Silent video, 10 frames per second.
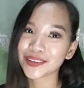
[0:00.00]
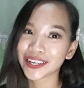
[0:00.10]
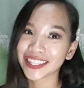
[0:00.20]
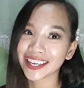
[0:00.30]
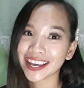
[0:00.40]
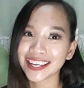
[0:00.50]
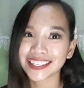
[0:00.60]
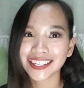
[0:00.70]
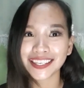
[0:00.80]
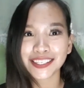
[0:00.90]
So ayun
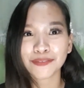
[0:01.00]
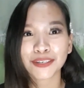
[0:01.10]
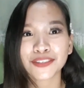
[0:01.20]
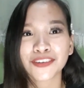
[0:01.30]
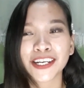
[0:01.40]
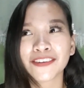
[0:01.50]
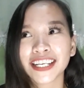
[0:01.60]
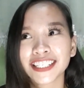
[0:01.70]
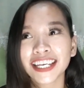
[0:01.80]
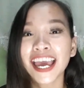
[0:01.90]
guys, thank you so much for
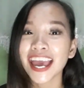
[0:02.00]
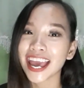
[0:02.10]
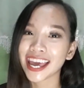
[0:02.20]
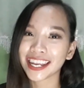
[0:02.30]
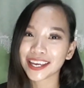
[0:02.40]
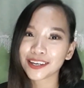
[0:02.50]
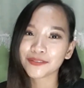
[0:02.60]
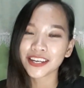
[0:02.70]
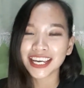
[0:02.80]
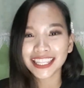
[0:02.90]
watching and I
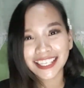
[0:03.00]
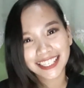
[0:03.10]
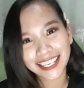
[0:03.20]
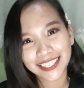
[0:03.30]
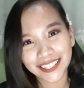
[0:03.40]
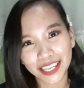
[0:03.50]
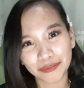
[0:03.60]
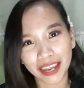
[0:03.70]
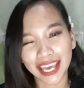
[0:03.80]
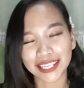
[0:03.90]
hope to see you soon
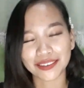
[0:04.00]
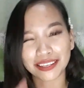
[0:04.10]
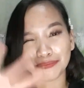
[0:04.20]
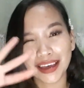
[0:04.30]
on my next one.